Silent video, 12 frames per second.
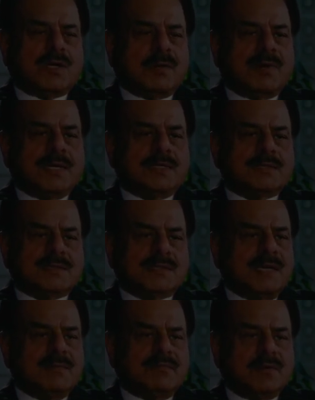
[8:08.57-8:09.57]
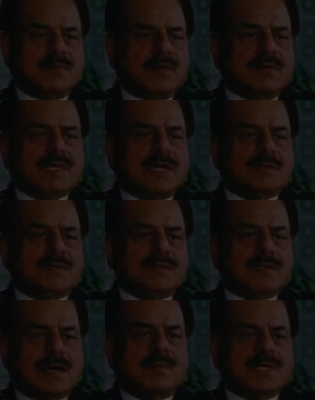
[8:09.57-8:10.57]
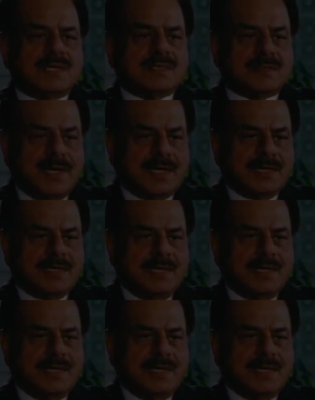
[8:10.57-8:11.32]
Americans came from 12,000 kilometers away